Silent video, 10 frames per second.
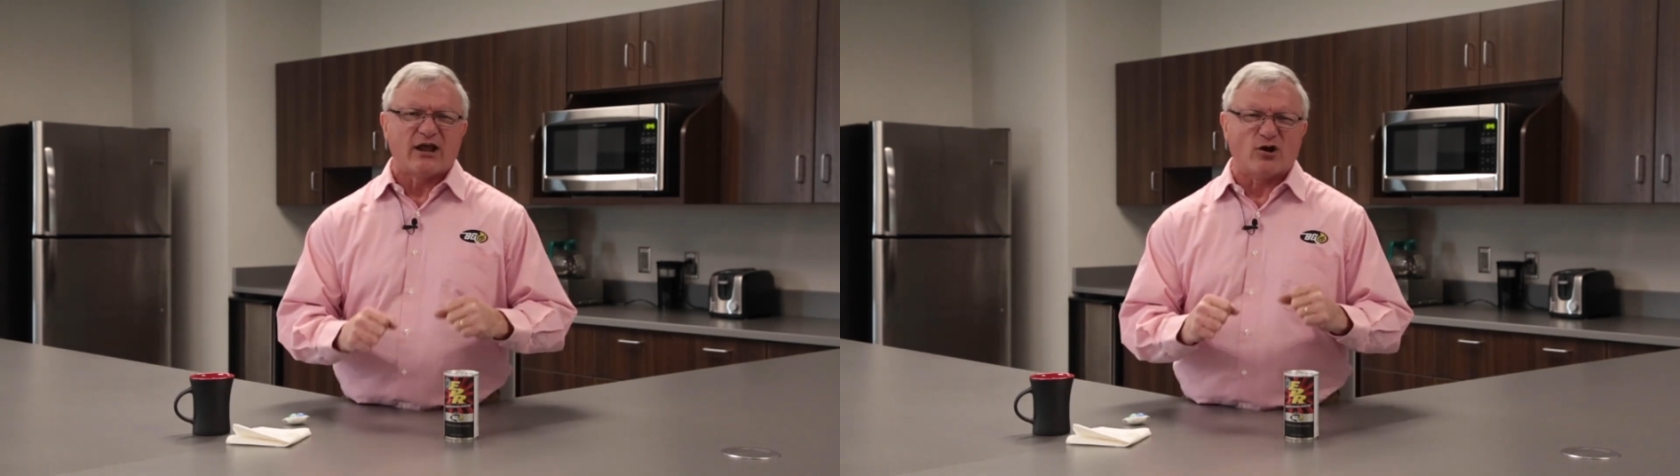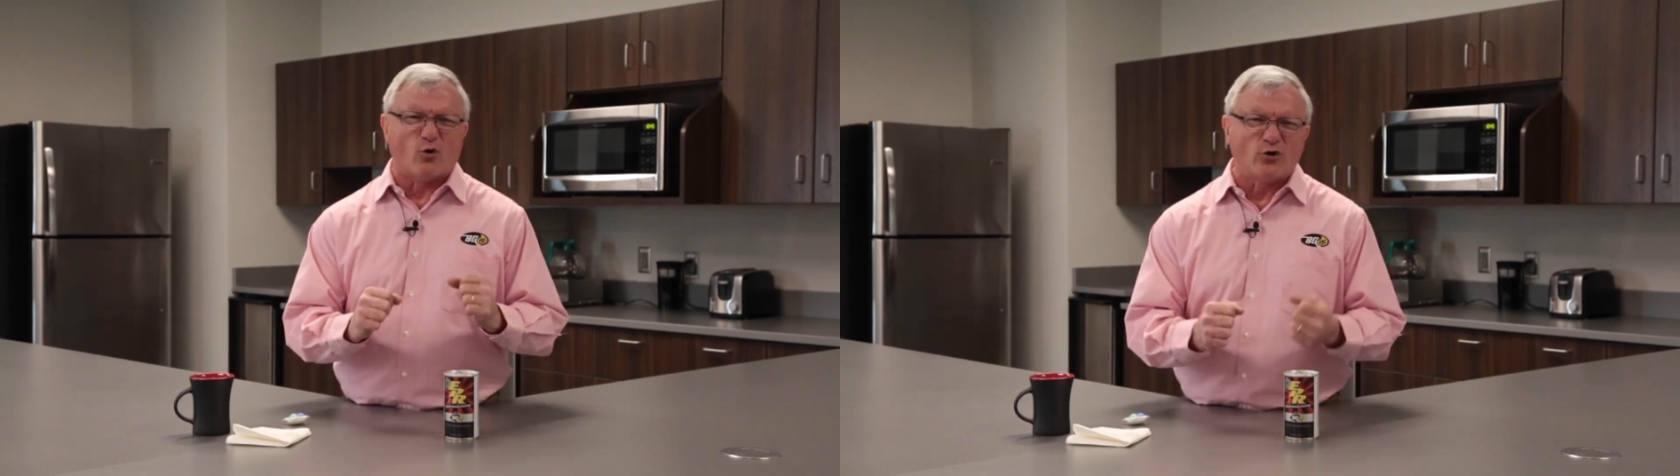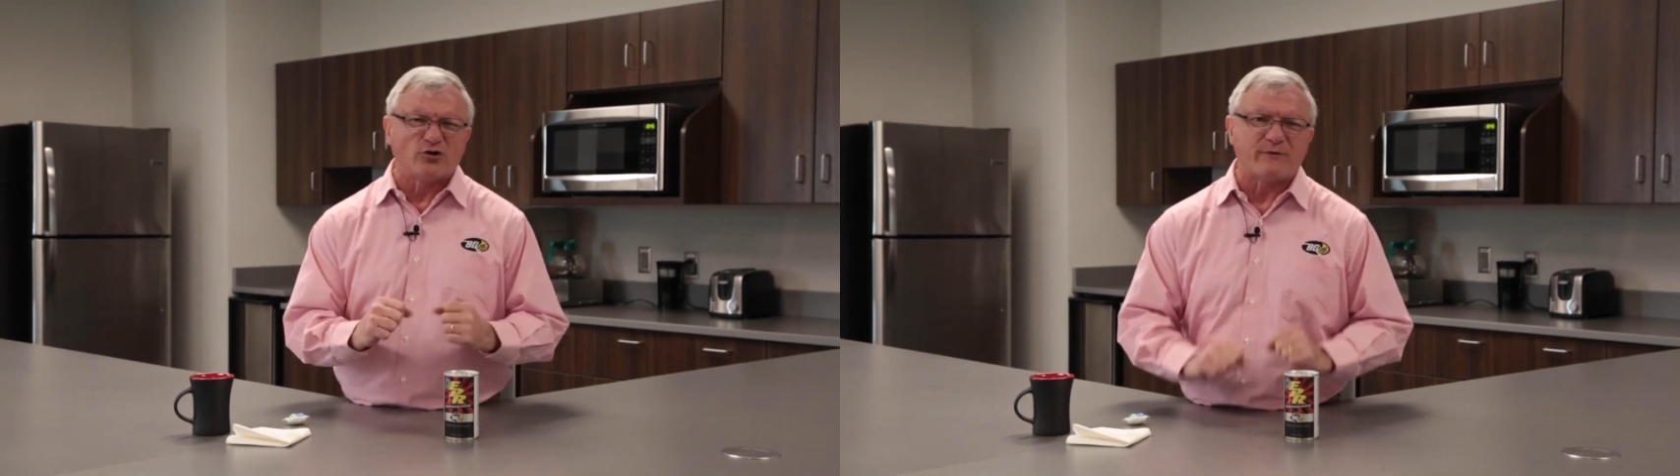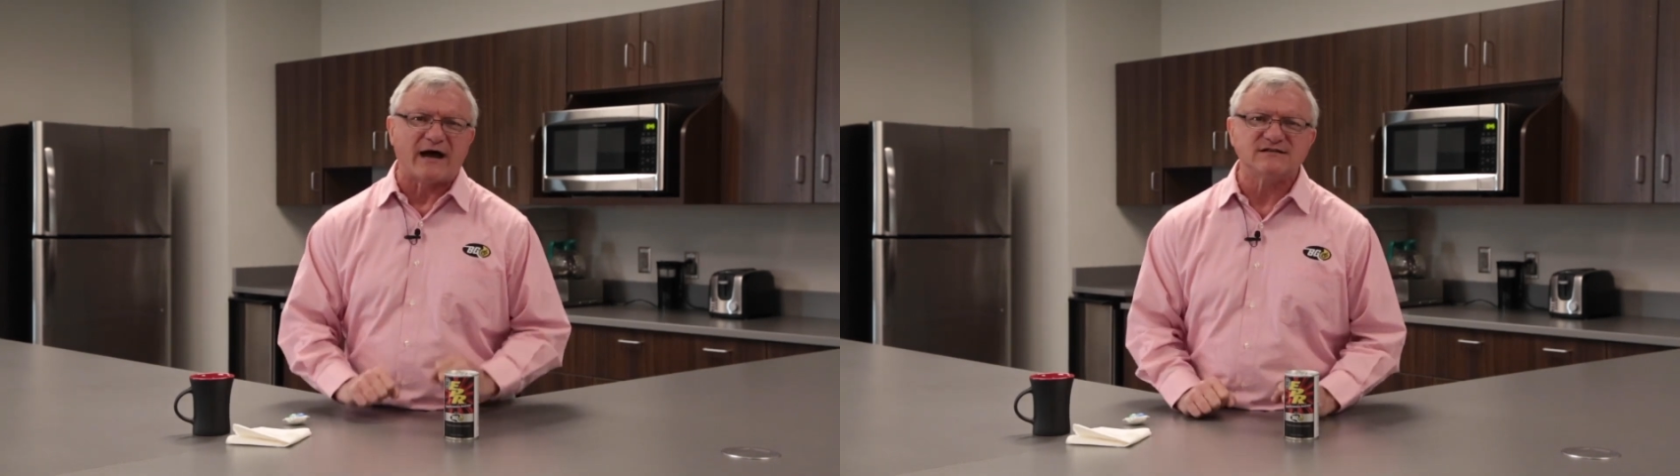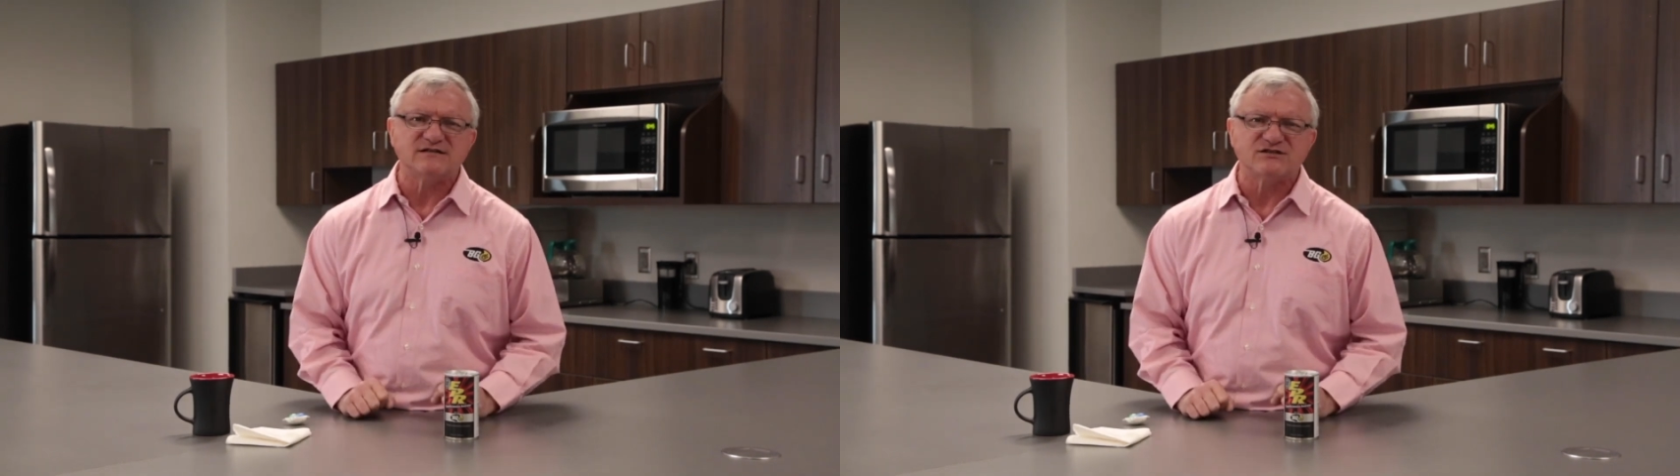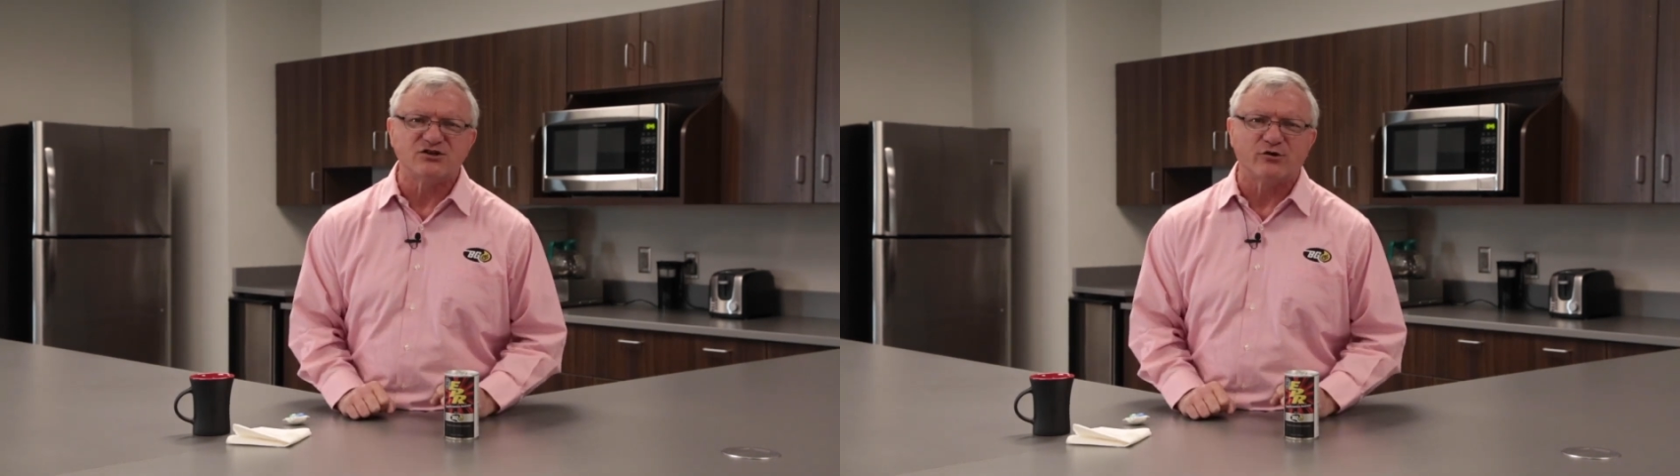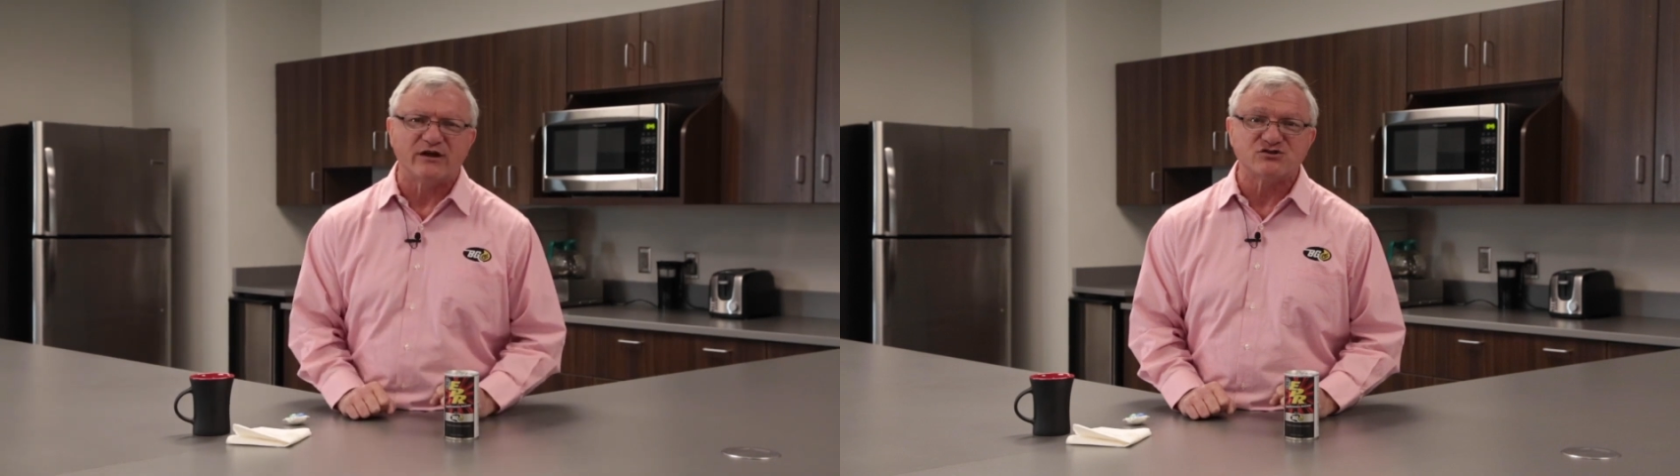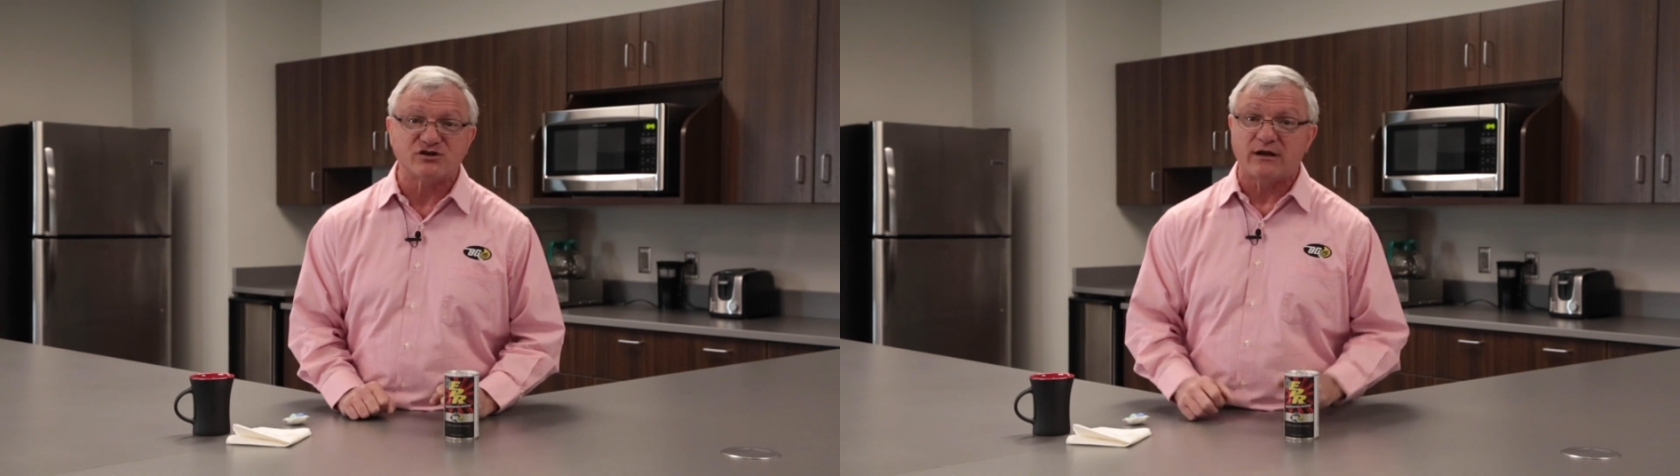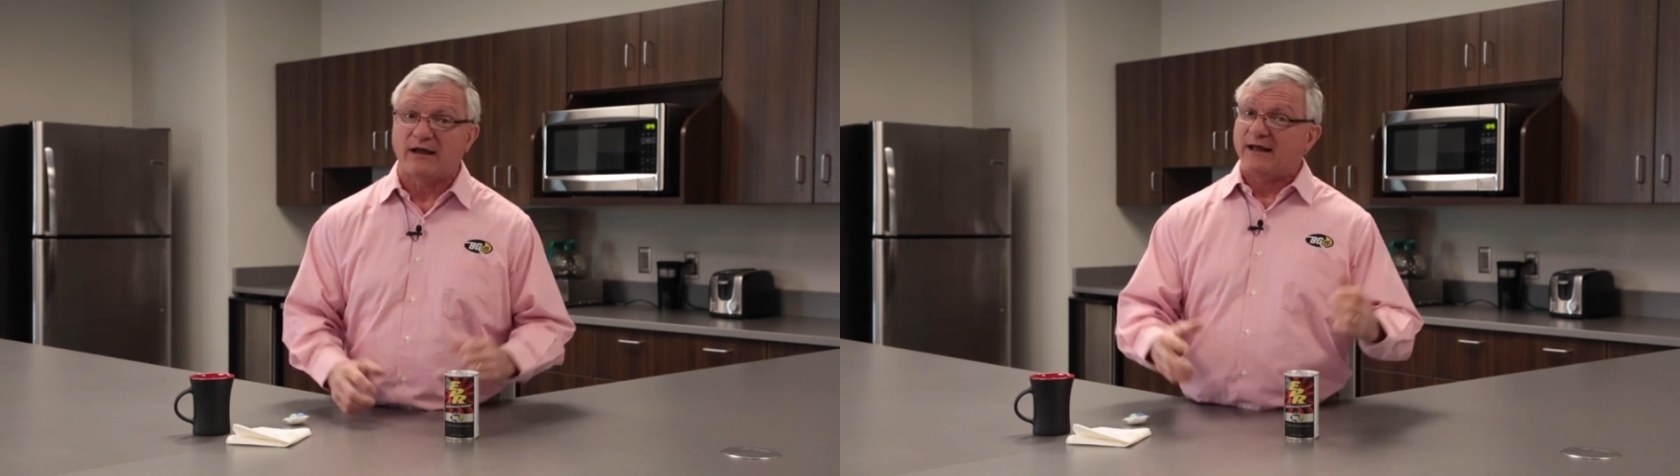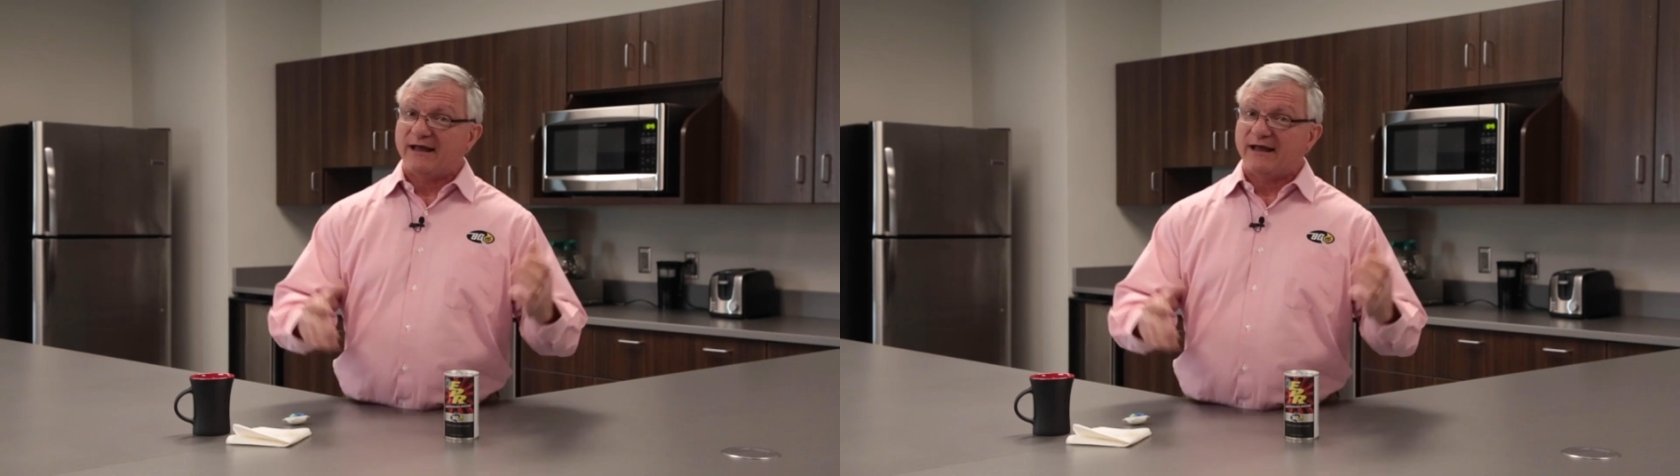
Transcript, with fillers: and oil deposits in your engine.